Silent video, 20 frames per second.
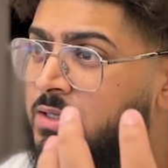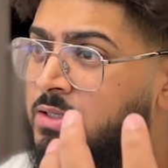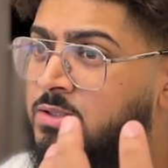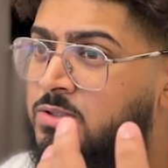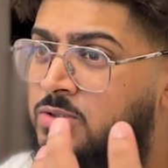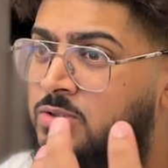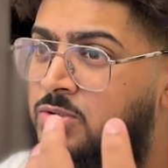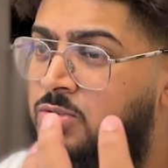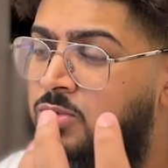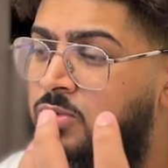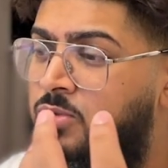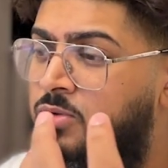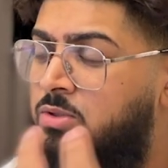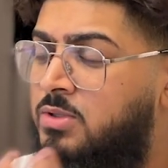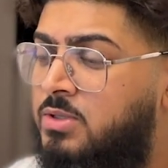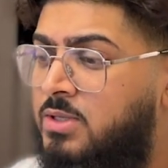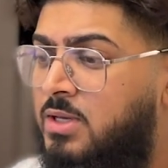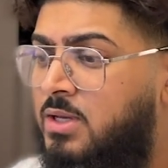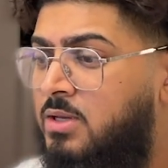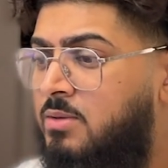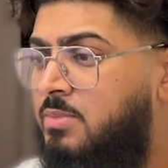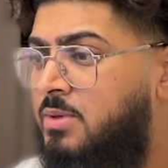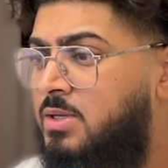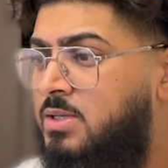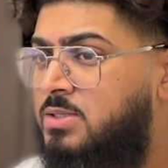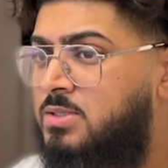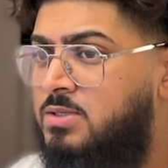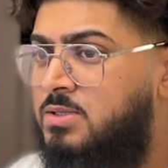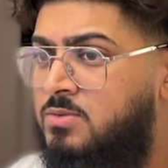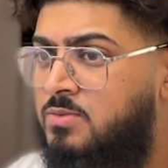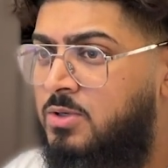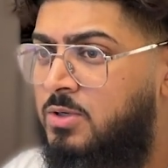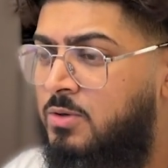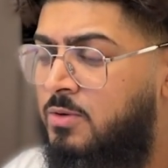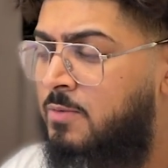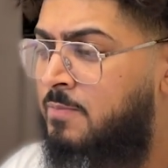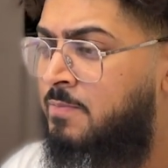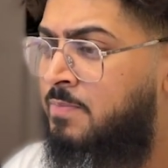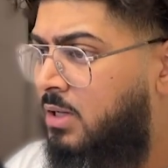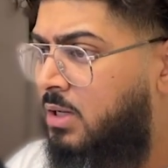into the database as well.